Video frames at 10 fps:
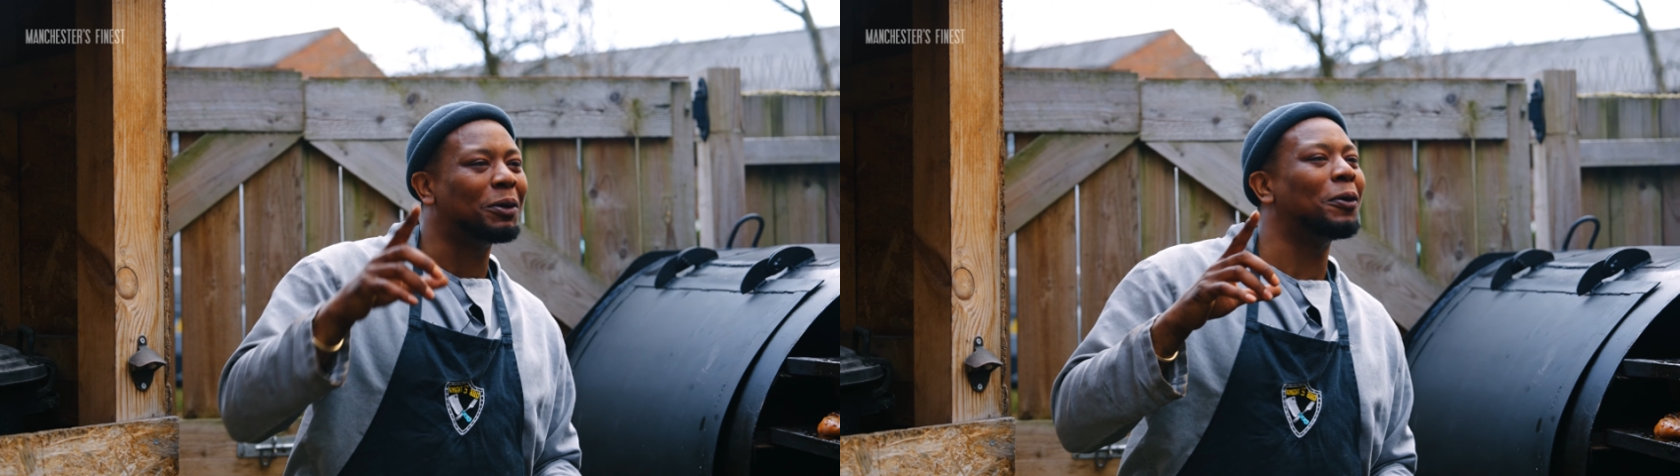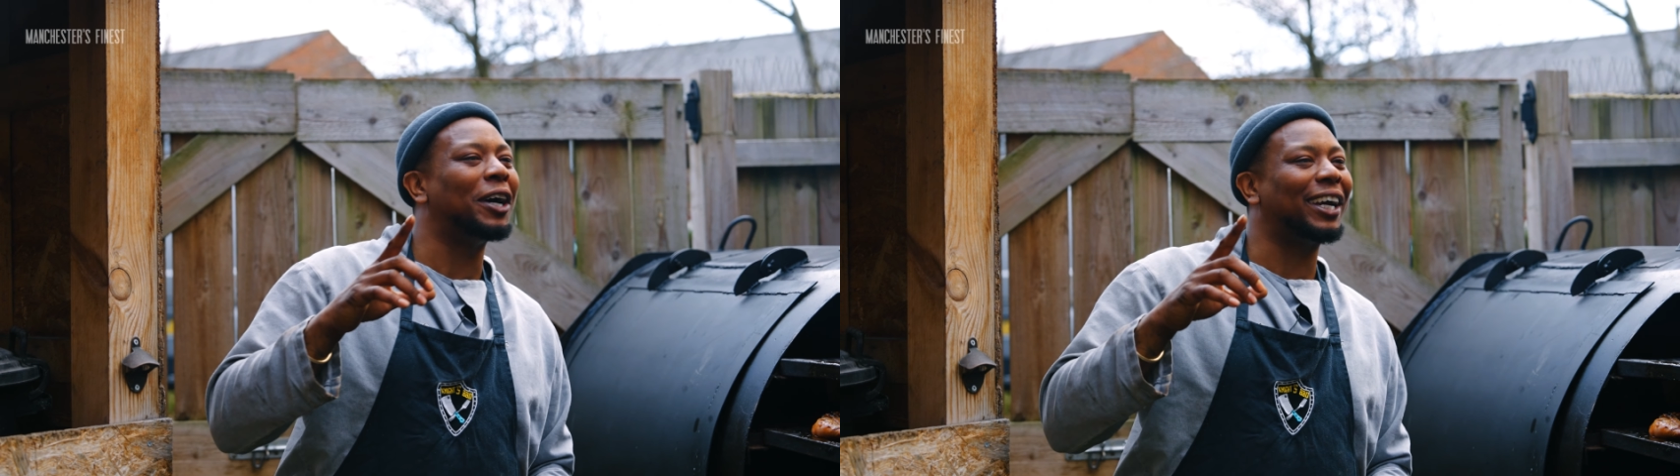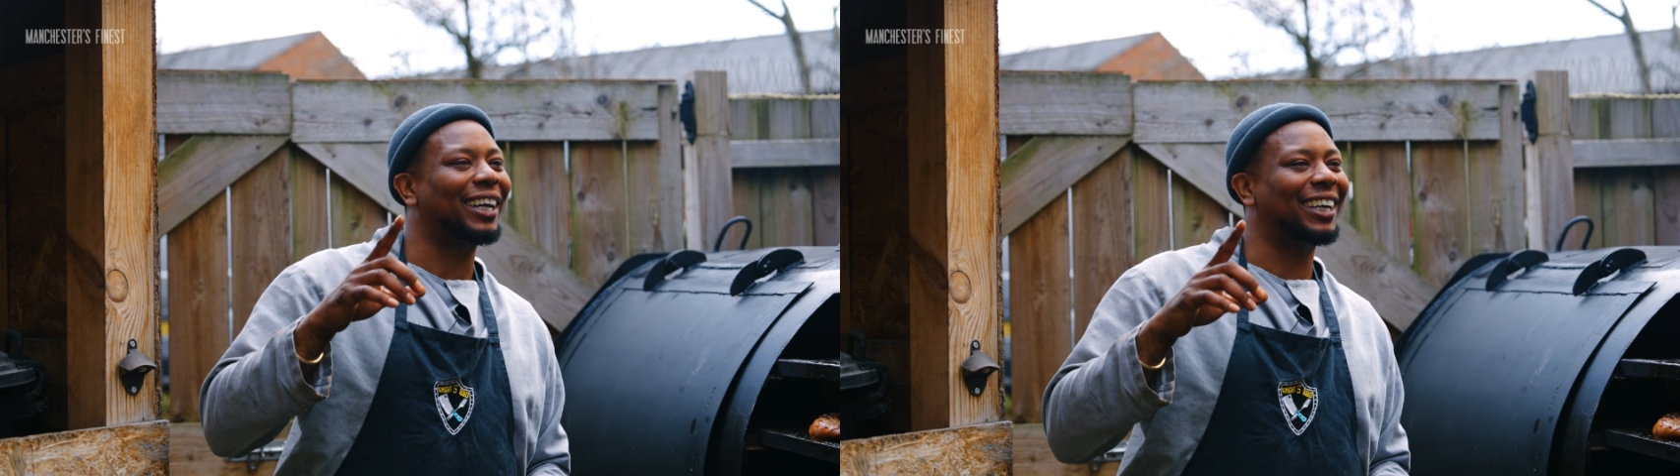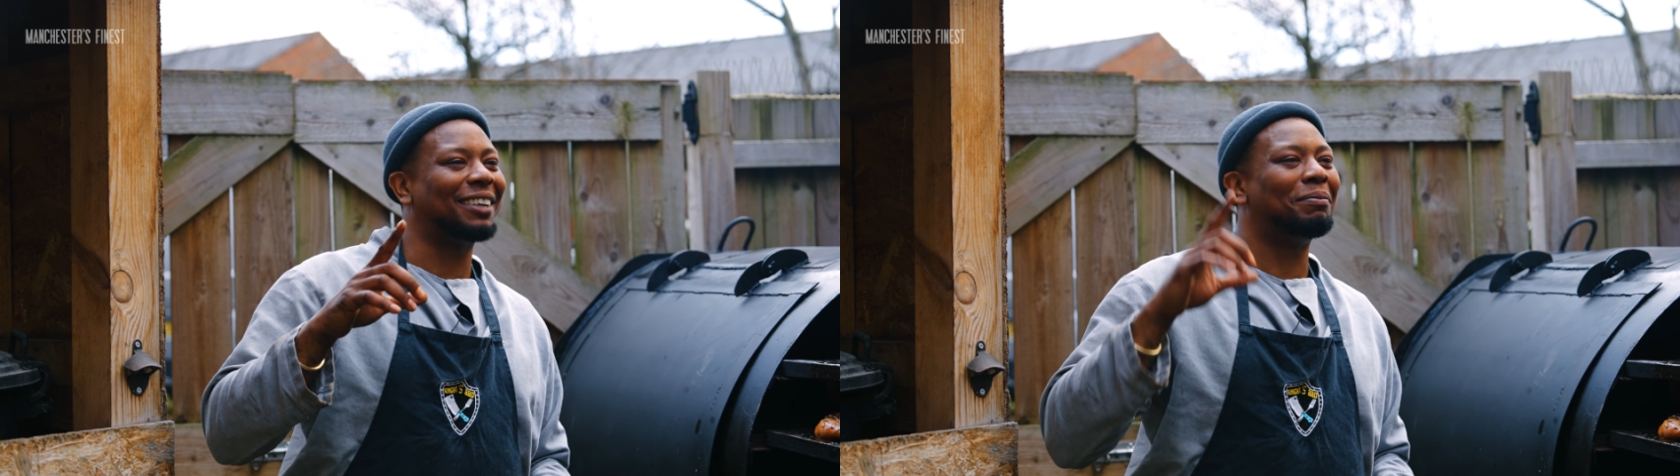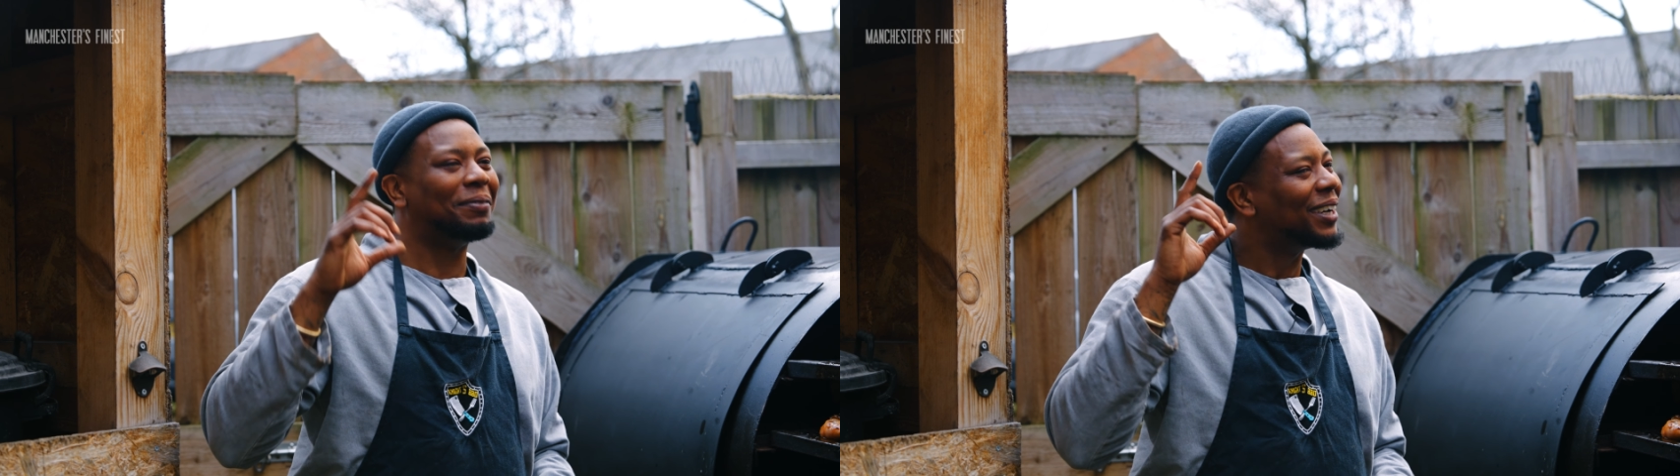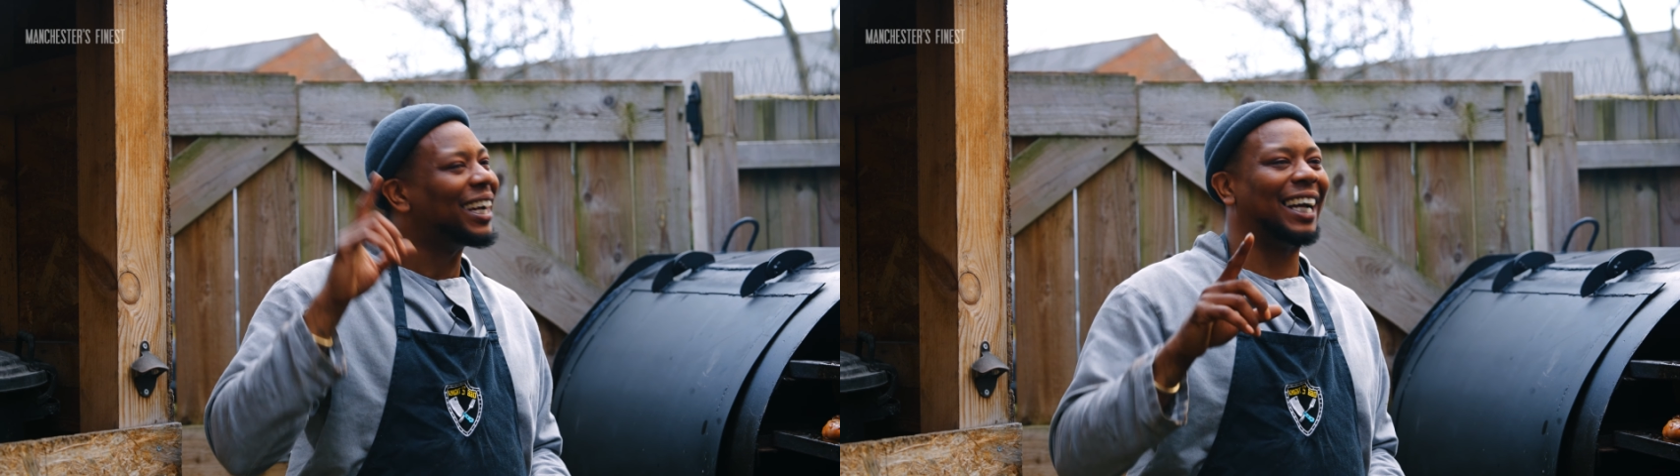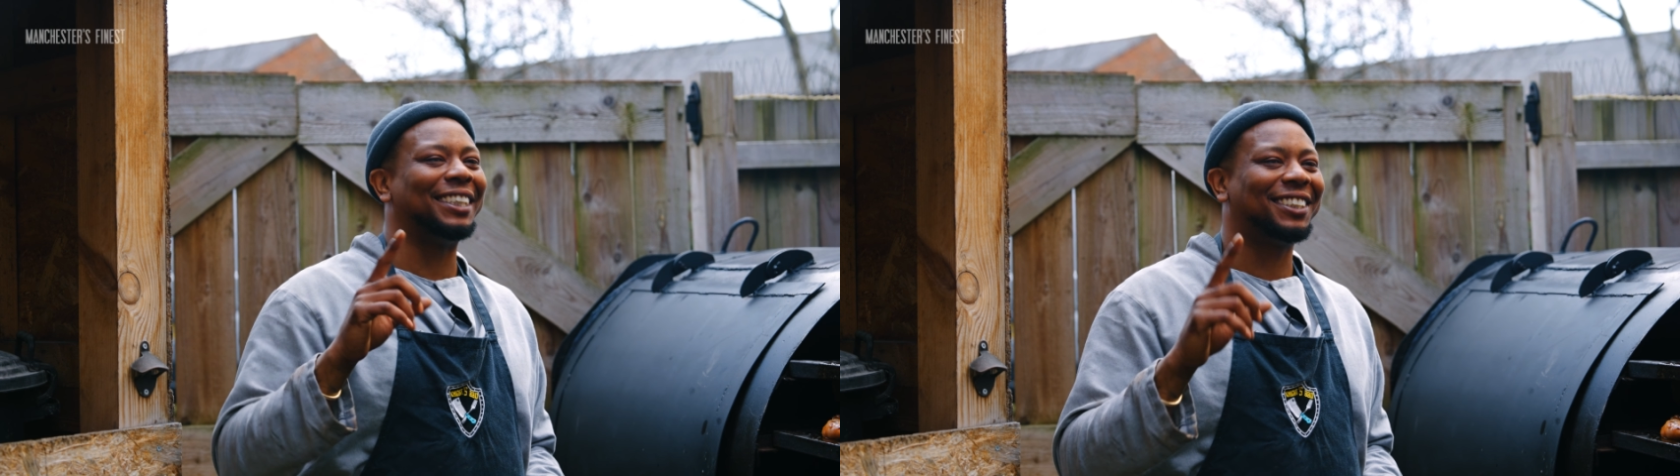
me work and